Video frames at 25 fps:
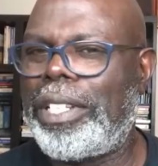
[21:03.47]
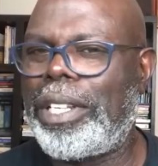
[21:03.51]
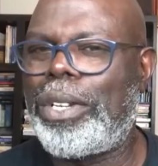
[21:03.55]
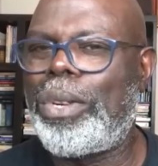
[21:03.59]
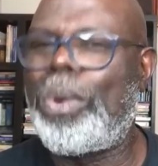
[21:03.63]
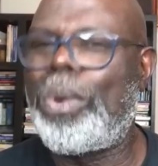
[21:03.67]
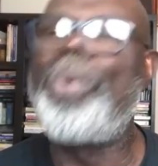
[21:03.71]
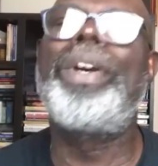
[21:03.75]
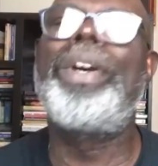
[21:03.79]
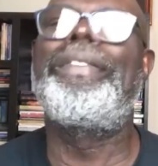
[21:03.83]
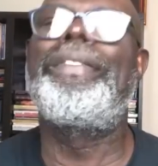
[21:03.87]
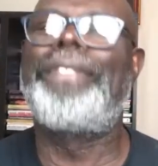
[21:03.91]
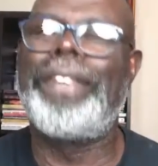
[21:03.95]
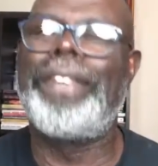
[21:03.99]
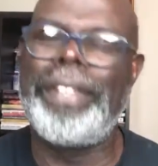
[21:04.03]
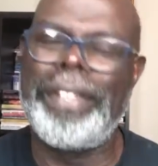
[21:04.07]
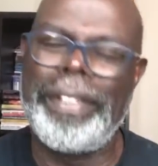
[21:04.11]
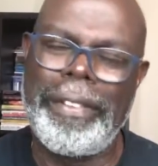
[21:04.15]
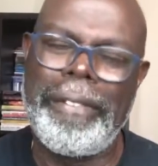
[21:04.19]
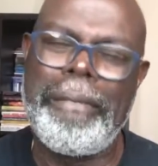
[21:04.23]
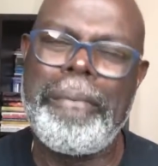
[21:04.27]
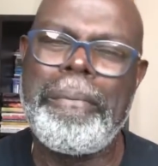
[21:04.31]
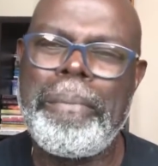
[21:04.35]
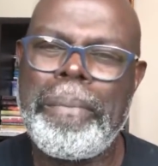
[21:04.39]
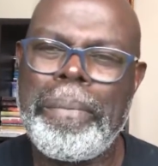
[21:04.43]
a quiver.
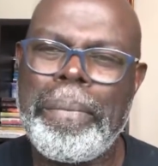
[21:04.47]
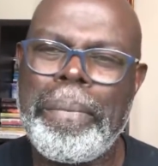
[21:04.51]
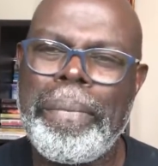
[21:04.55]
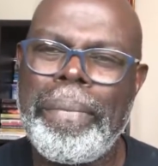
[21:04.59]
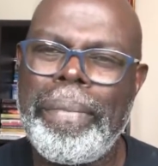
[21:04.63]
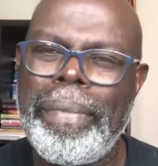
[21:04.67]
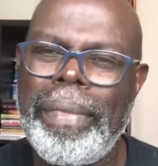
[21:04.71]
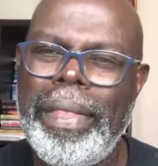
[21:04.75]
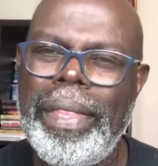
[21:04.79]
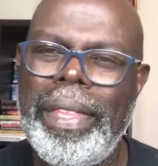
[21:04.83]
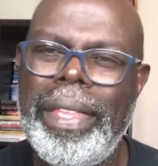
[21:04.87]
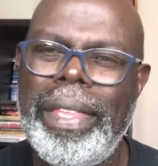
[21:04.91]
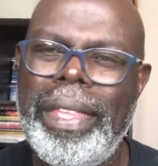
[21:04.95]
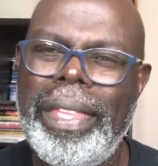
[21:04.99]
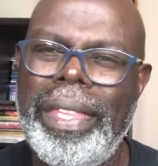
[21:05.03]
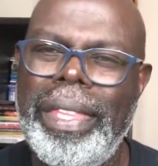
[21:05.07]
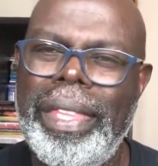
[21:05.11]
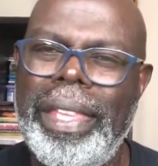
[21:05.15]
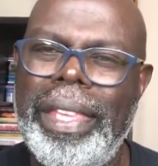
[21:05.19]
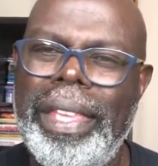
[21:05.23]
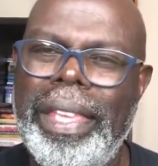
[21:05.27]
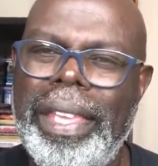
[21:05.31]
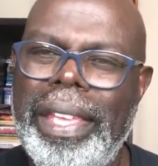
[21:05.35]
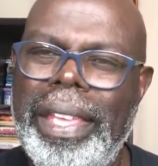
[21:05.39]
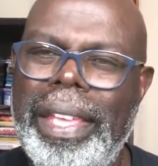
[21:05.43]

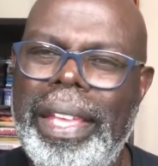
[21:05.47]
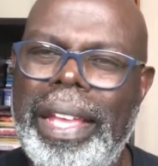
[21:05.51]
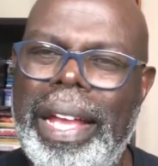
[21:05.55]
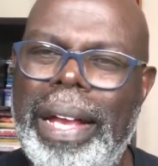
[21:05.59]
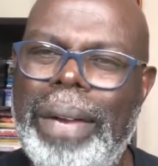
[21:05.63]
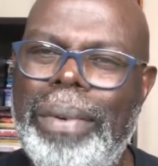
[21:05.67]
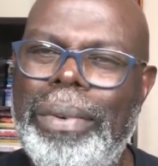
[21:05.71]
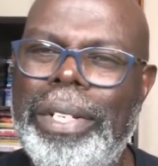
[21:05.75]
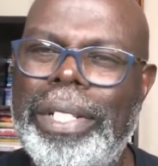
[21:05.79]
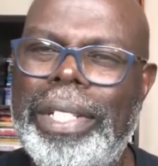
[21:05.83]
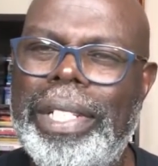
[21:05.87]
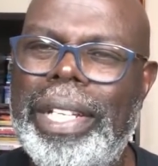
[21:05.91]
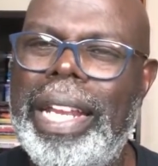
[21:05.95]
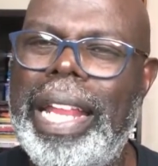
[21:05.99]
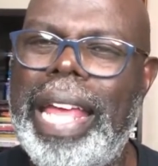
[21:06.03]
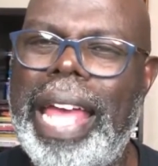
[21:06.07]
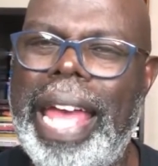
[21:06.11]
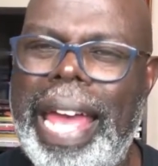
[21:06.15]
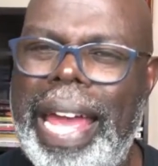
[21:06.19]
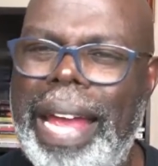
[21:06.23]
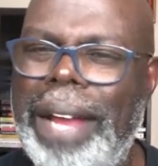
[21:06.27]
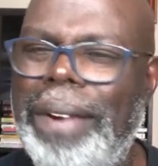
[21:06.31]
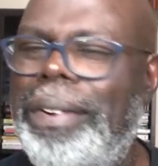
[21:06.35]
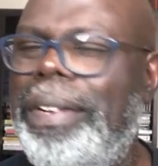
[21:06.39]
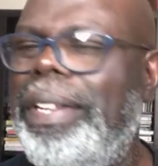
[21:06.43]
I was an
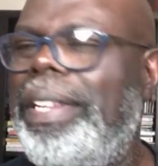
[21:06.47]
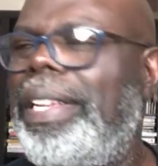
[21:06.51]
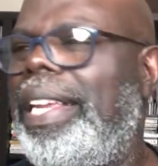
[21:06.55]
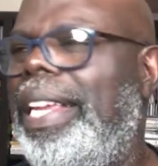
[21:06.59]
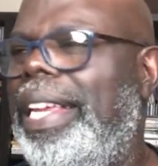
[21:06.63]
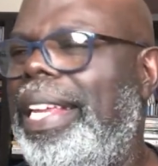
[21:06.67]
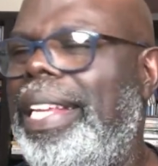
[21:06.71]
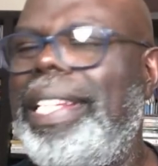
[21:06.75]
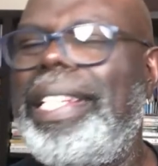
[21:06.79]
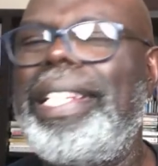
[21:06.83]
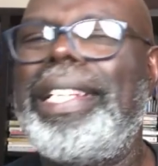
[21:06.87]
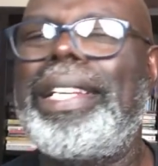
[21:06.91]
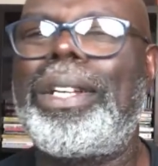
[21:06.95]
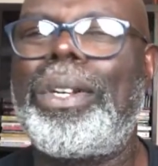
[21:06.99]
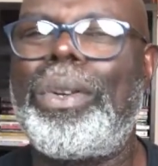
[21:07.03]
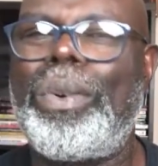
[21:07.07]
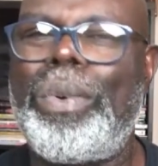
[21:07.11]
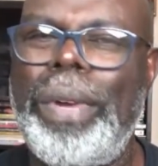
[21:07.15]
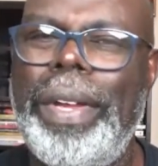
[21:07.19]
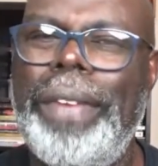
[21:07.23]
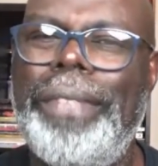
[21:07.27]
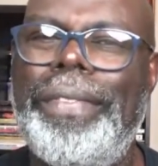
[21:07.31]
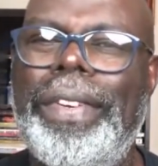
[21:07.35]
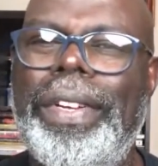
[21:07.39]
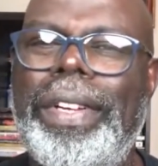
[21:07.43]
arrow in the
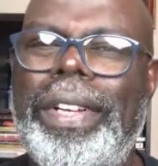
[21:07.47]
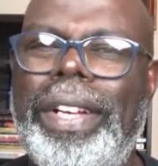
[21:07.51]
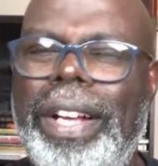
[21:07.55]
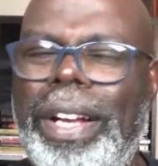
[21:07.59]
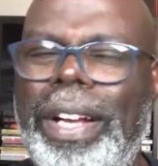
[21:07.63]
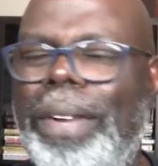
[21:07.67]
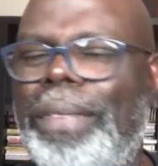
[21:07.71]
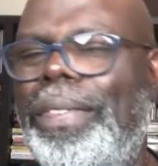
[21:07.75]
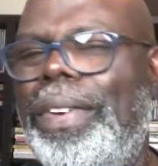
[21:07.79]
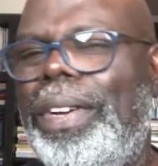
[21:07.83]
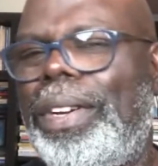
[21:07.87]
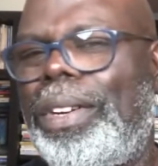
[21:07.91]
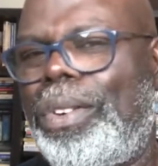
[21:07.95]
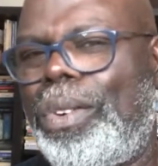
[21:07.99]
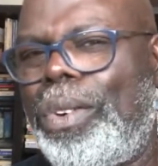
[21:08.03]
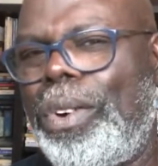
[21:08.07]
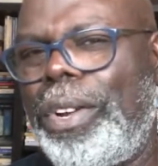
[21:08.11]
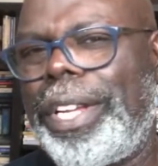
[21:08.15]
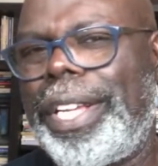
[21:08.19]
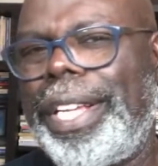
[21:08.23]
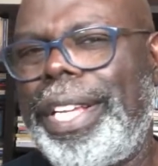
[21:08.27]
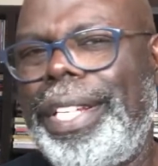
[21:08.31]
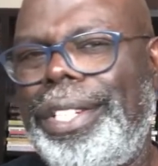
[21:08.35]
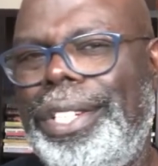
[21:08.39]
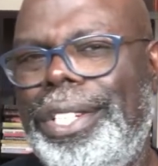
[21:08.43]
quiver of a
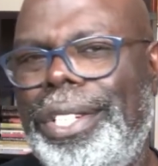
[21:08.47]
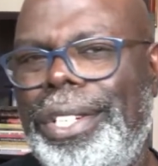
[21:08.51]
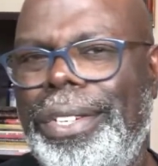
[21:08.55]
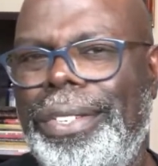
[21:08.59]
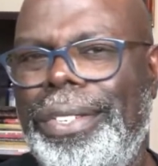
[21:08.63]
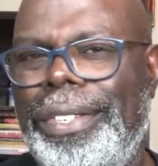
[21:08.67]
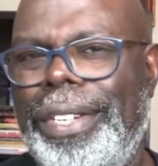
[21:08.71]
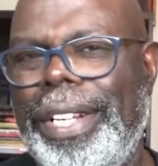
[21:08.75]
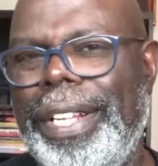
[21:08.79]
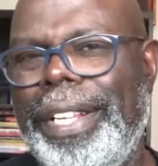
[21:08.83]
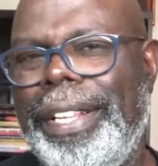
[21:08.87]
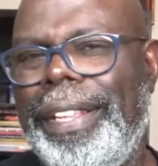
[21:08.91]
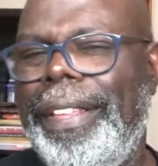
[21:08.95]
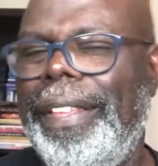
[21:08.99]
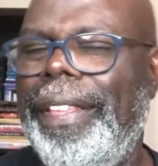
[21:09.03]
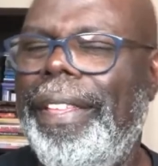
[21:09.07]
crooked shooter.